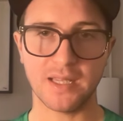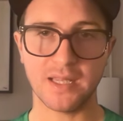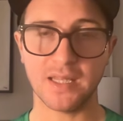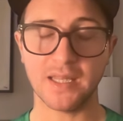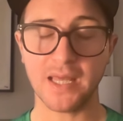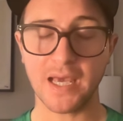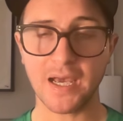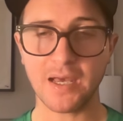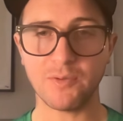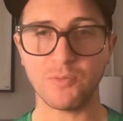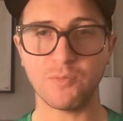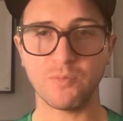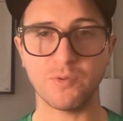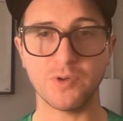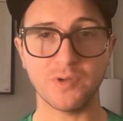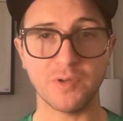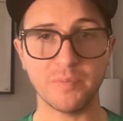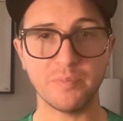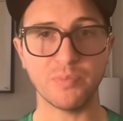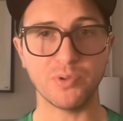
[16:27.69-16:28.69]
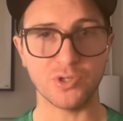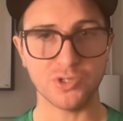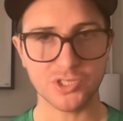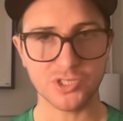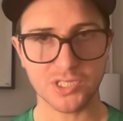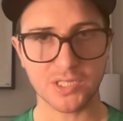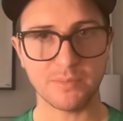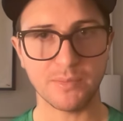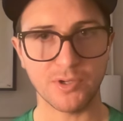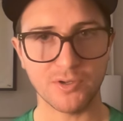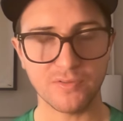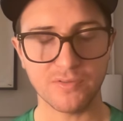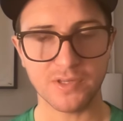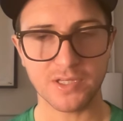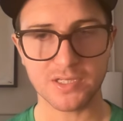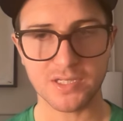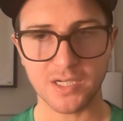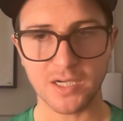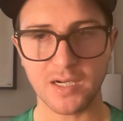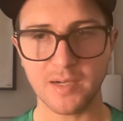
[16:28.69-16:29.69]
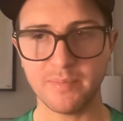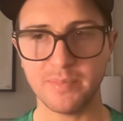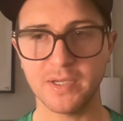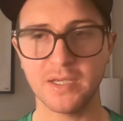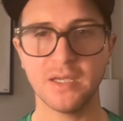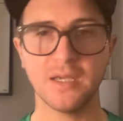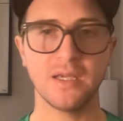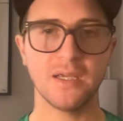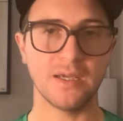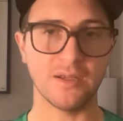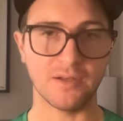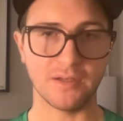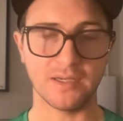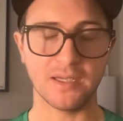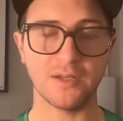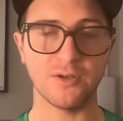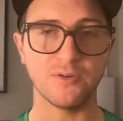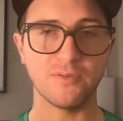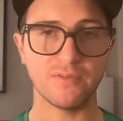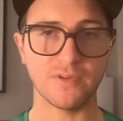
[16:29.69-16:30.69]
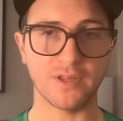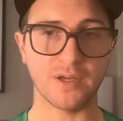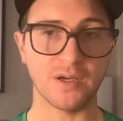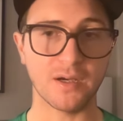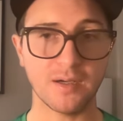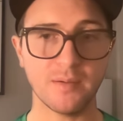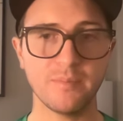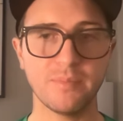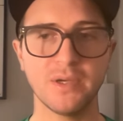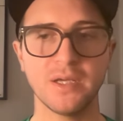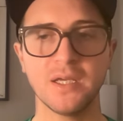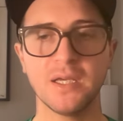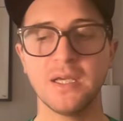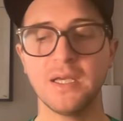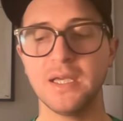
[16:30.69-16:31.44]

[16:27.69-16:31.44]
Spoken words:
that will push them over the top and get over the hump.